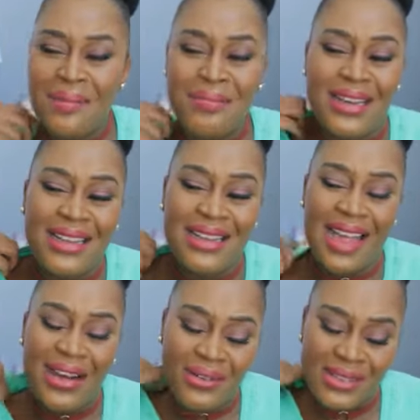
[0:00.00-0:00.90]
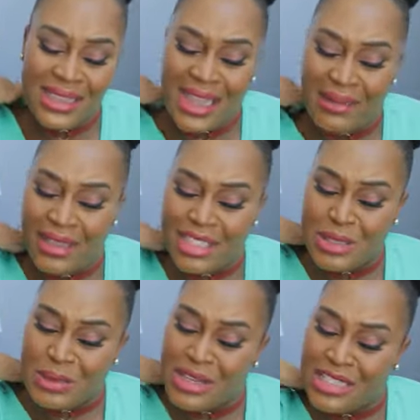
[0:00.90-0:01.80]
but I don't think I'm
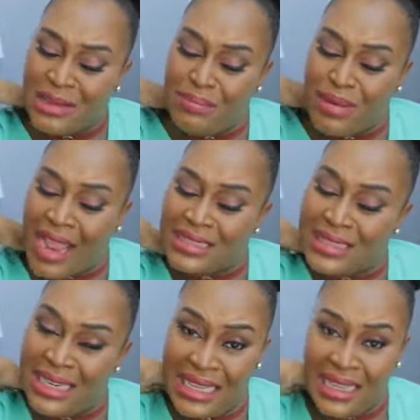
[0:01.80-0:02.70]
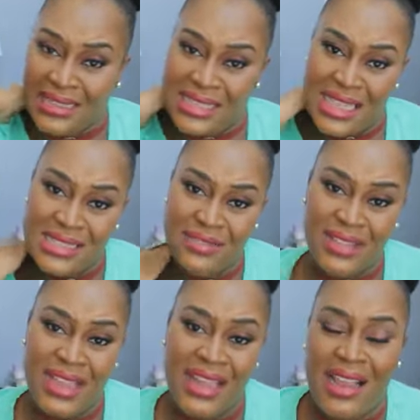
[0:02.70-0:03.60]
experiencing Braxton Hicks as of
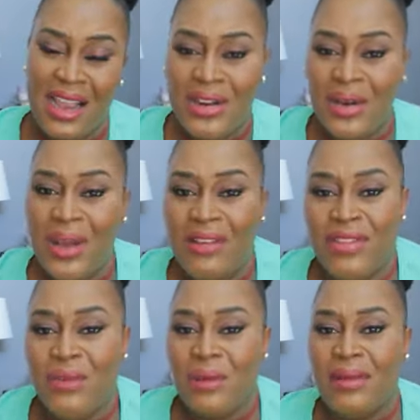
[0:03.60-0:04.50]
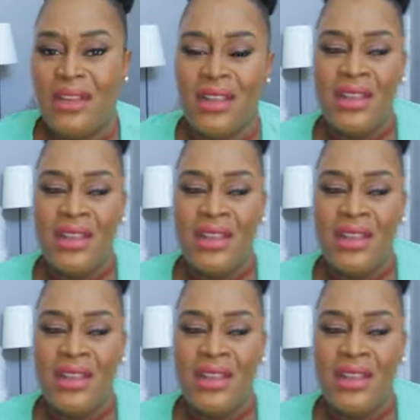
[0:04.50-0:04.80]
yet. I know every woman,